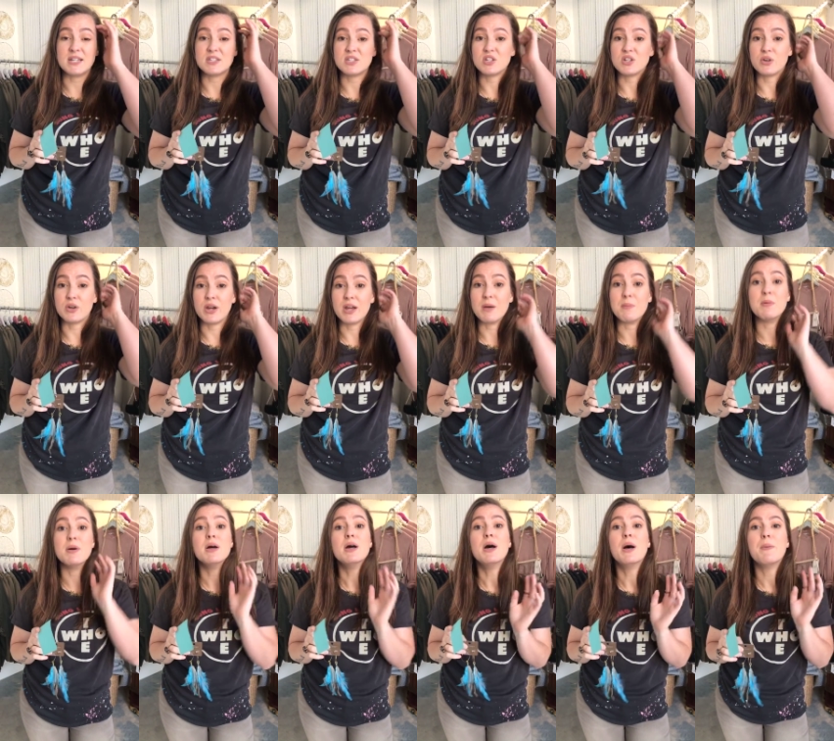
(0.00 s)
Instagram,
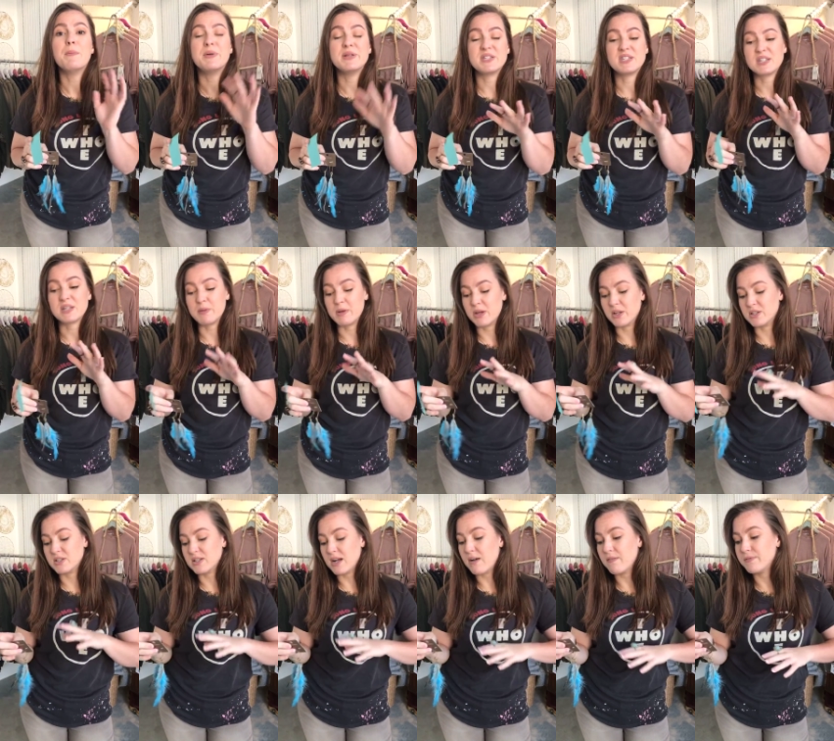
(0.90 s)
but it's gonna be
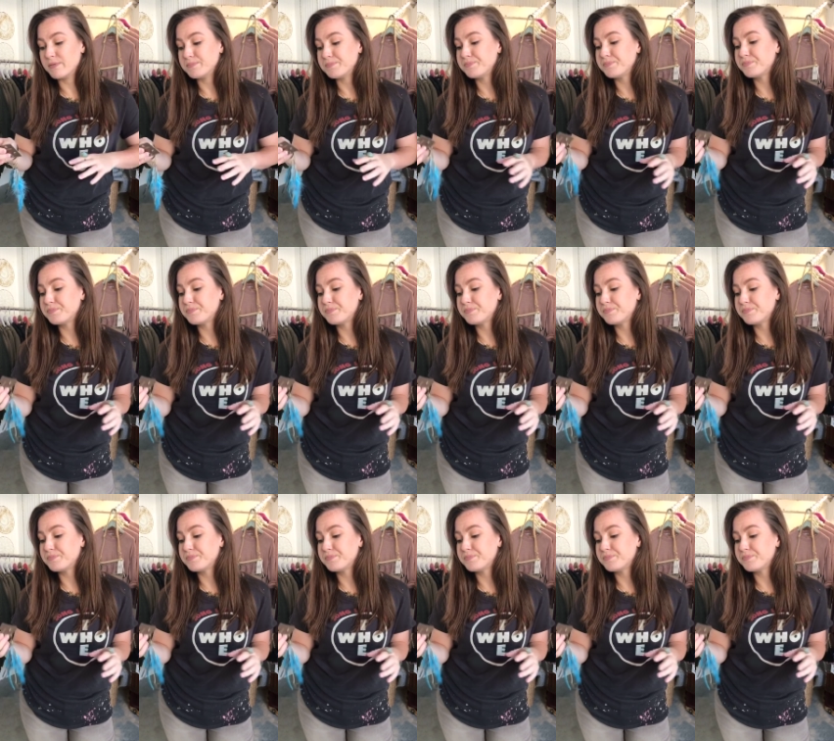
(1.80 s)
good stuff.